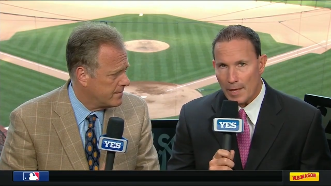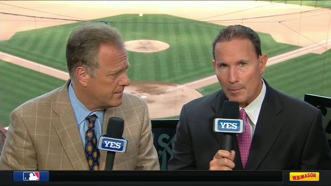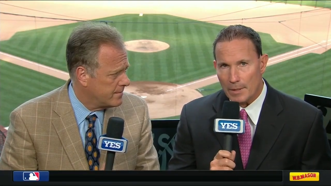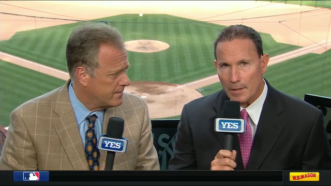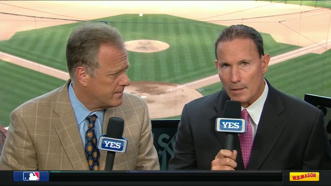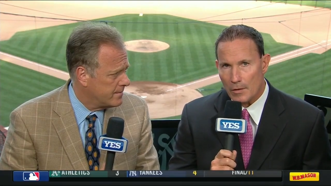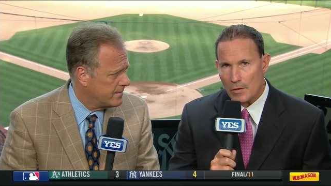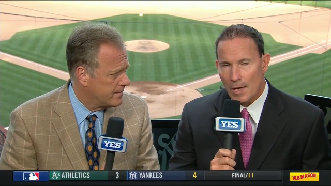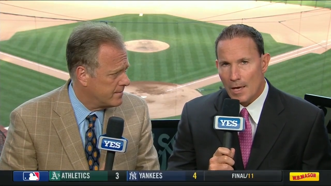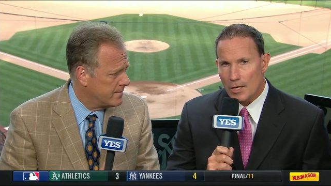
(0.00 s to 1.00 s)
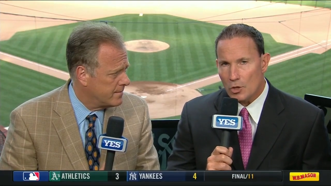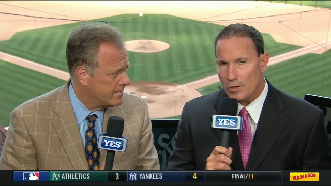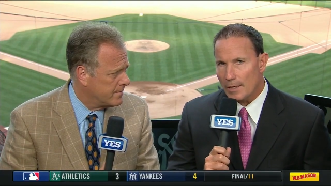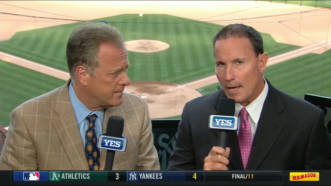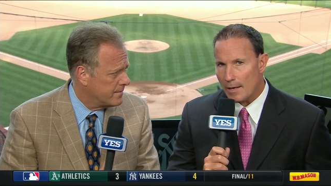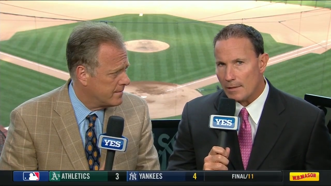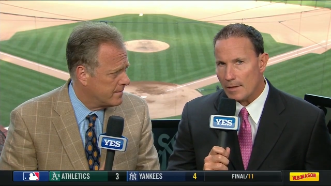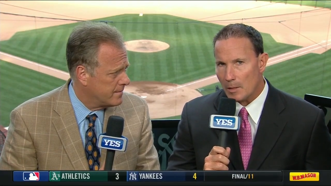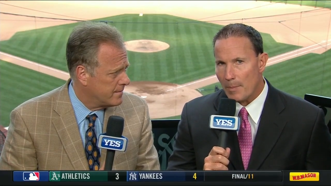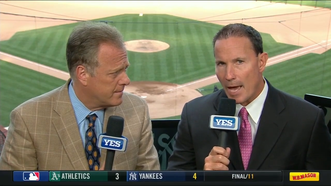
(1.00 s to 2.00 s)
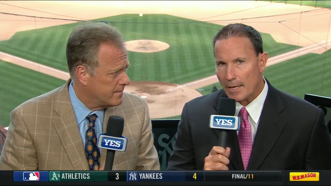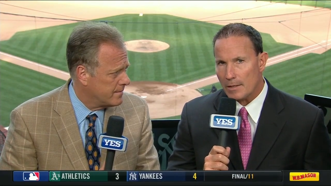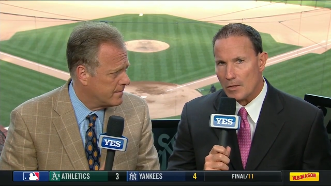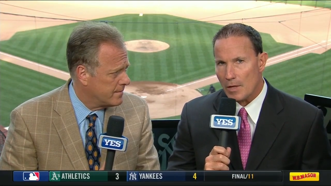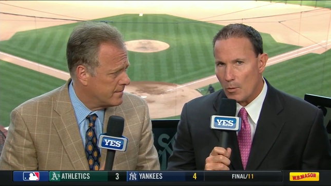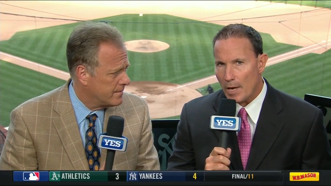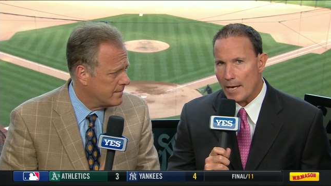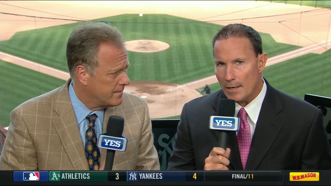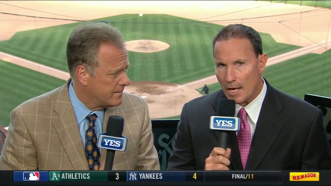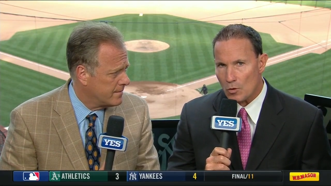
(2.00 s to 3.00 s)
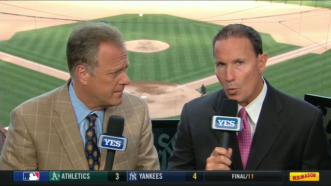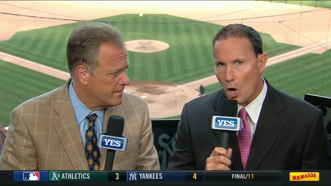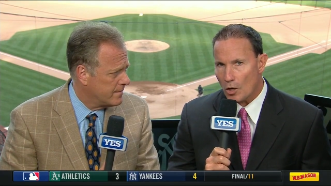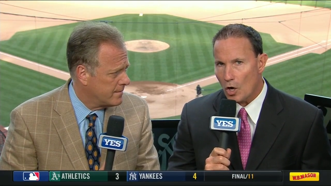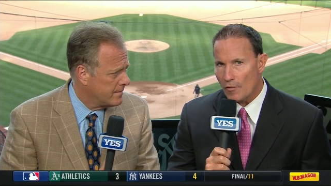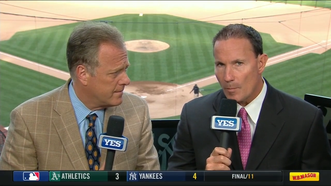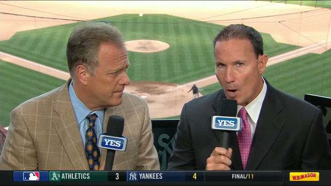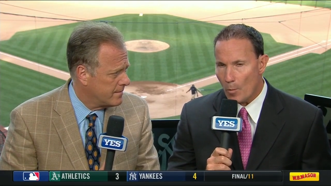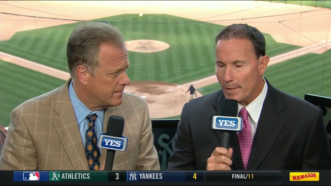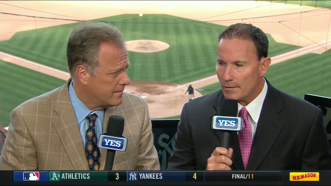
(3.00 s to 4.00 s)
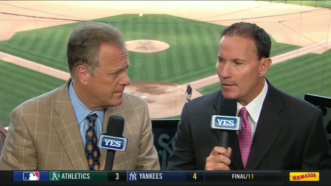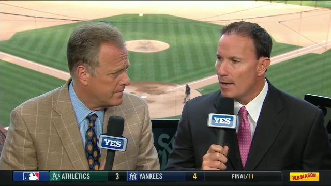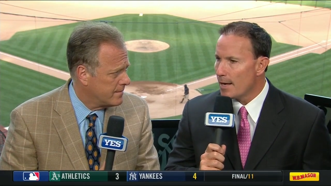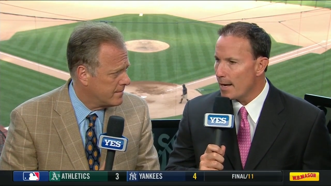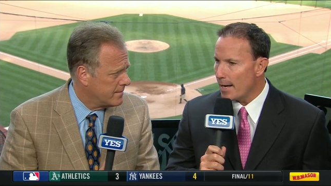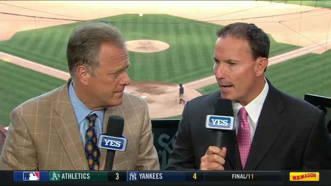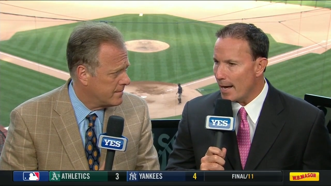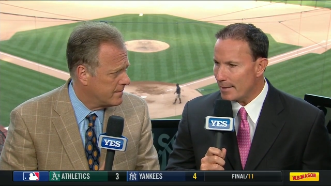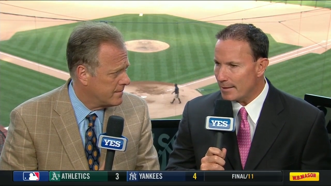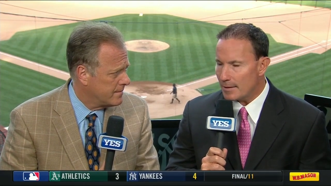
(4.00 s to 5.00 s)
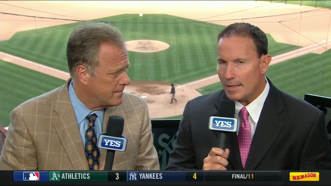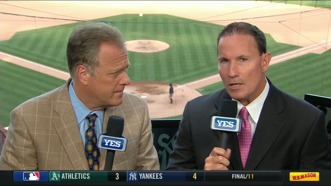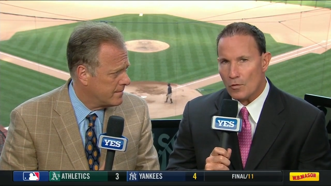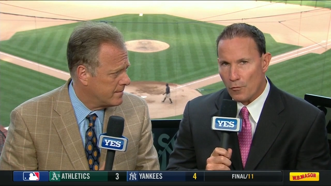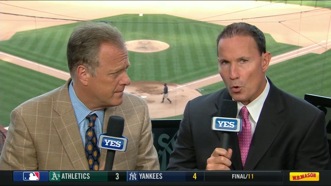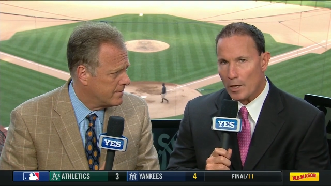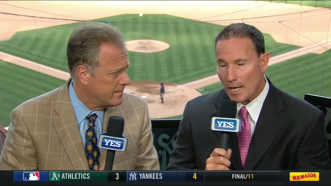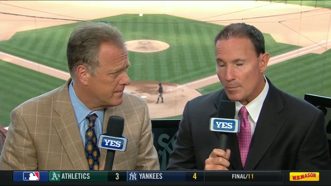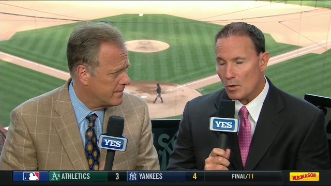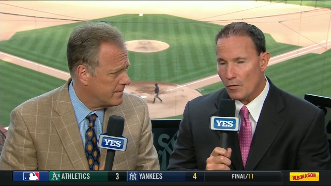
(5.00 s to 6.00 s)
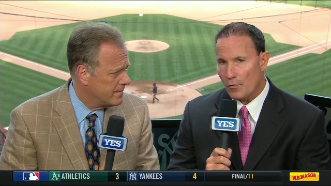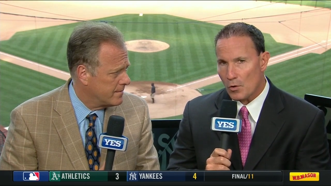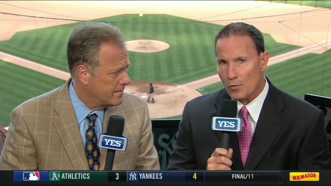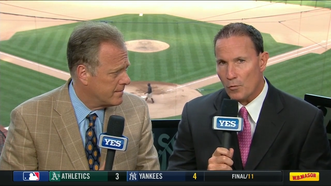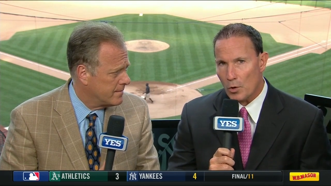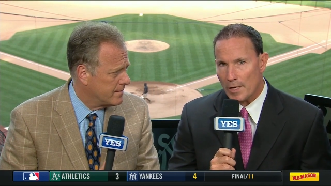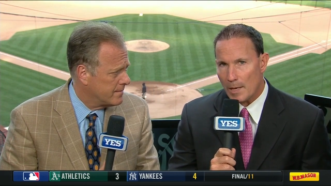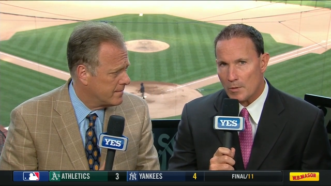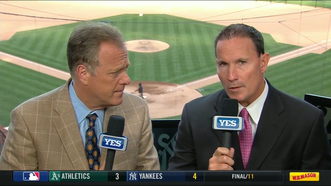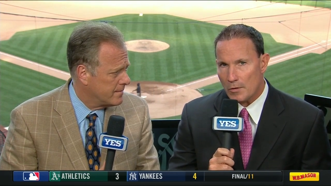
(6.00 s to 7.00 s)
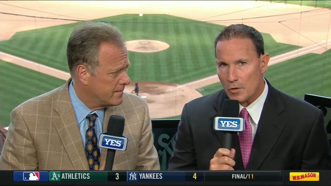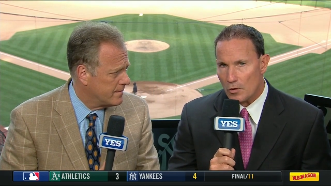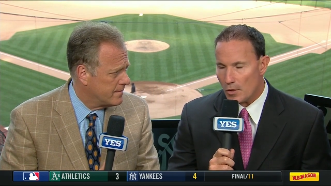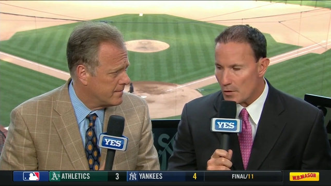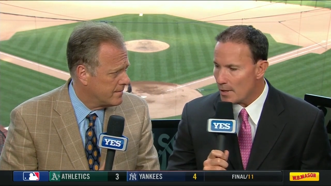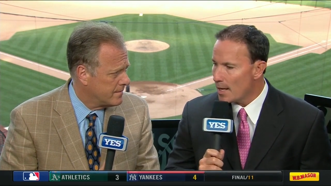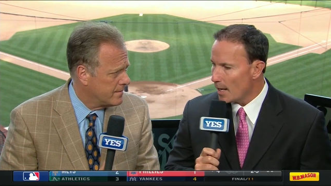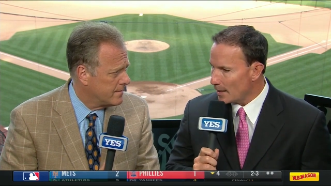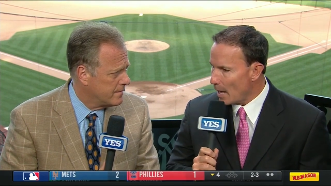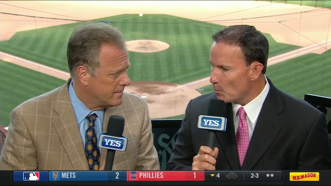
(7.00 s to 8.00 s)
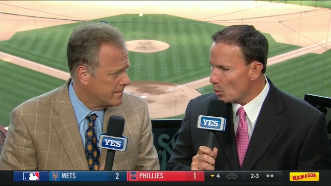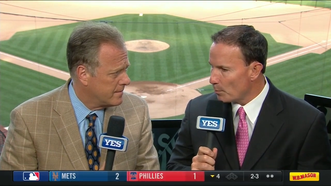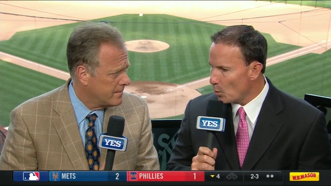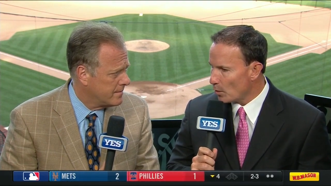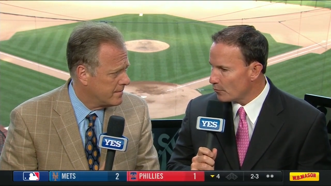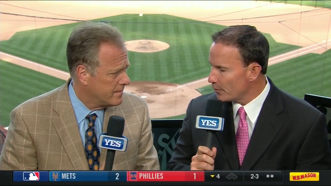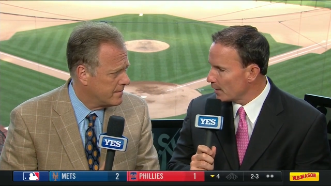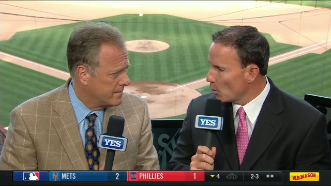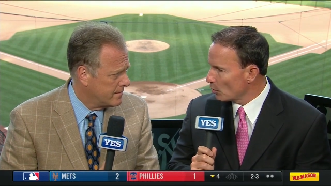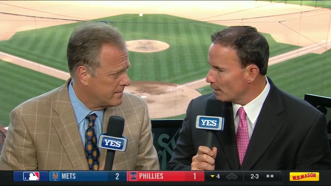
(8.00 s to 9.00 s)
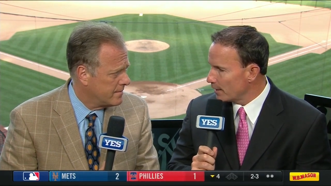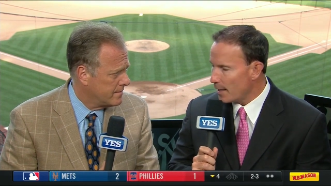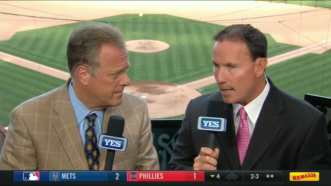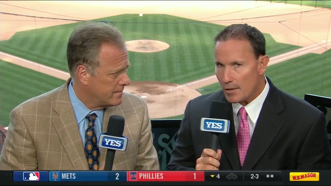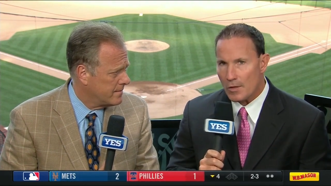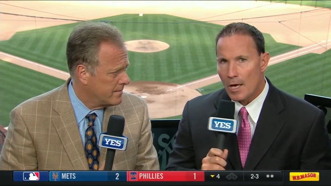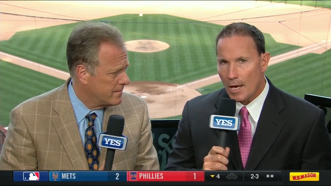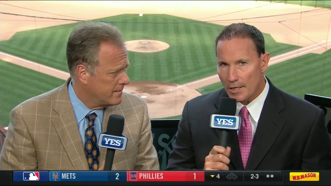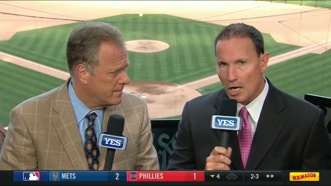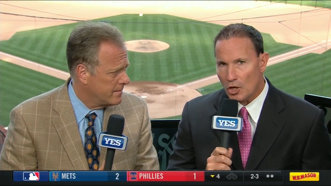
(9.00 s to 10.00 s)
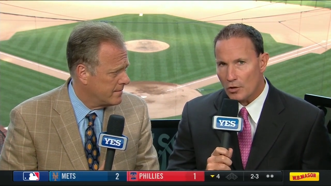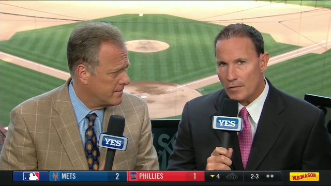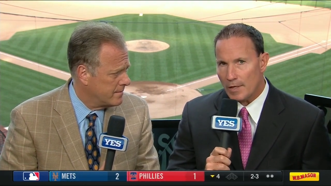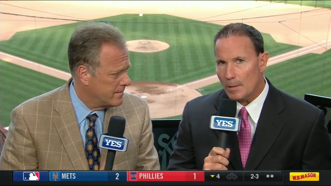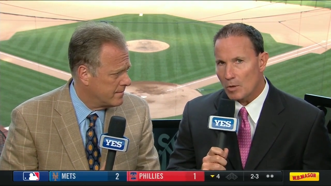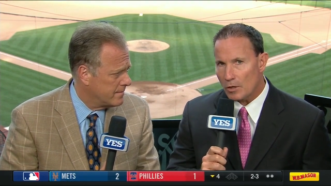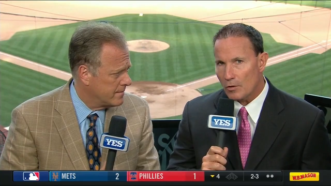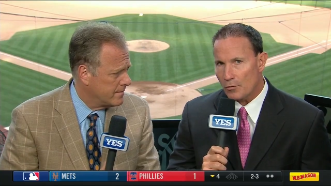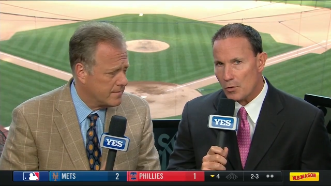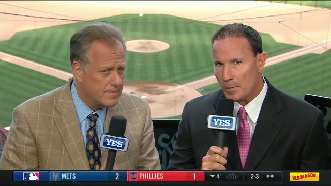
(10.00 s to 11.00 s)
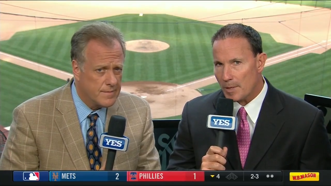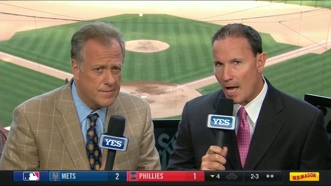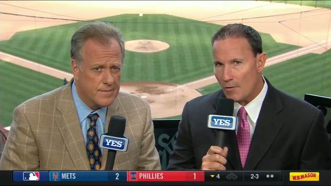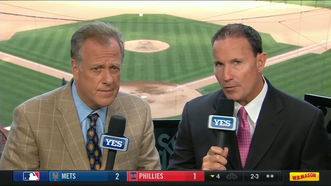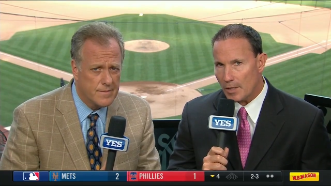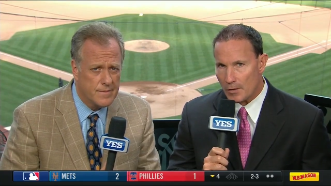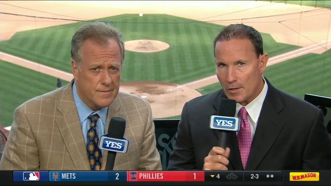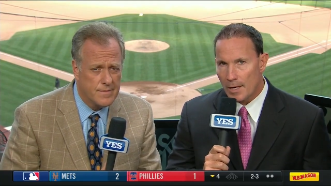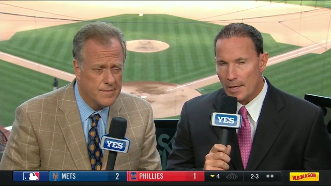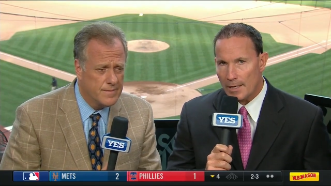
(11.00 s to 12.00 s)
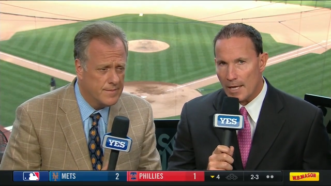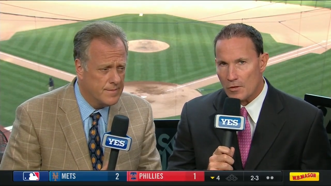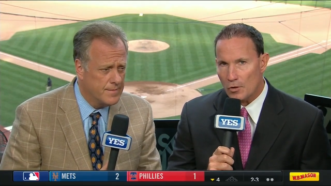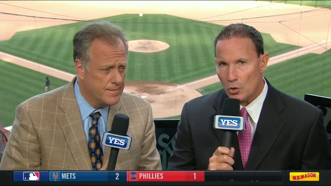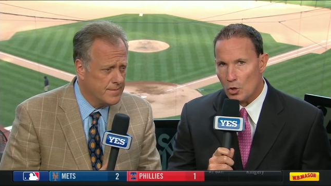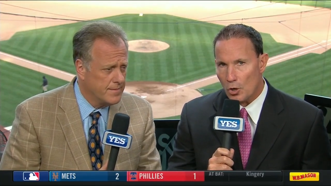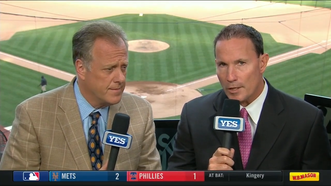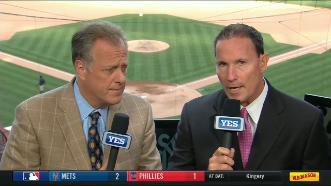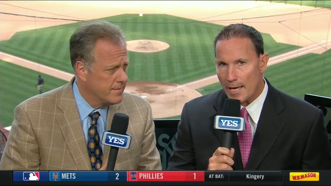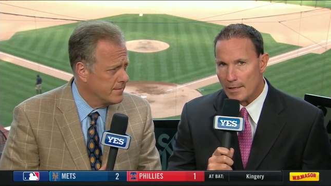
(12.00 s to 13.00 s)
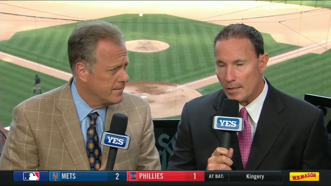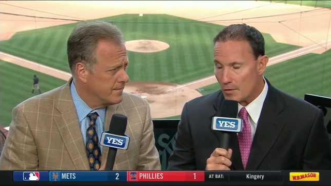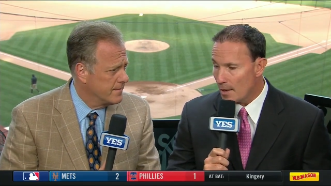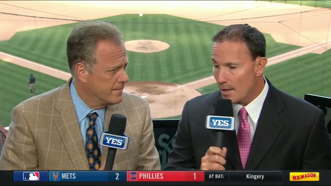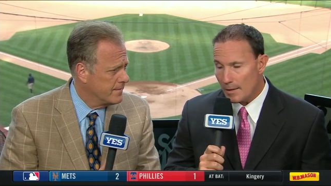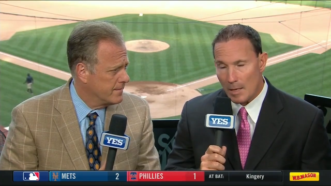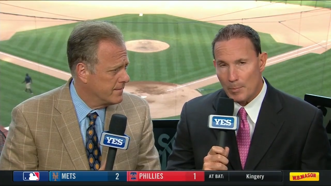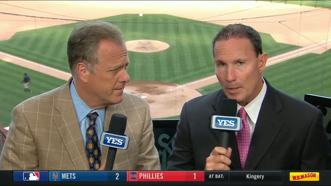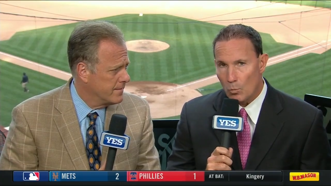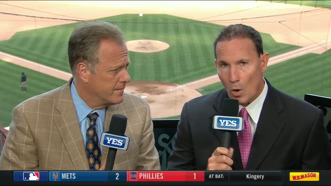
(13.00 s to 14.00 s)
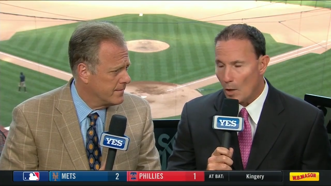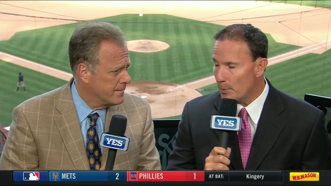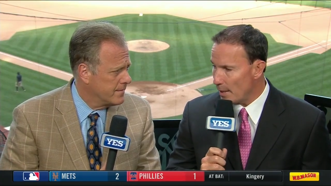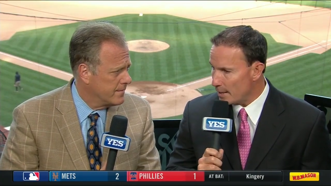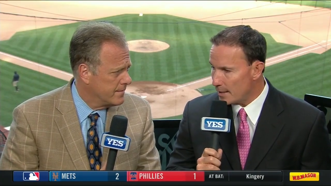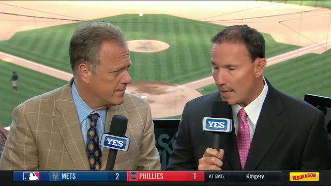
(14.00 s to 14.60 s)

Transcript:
Speaker 1: them because you can kind of think back and say we had a nice walk-off moment. Uh, I think these four games are the first four games of this series a lot more important for the Oakland A's, a younger team looking for some confidence against the New York Yankees. They've been well-played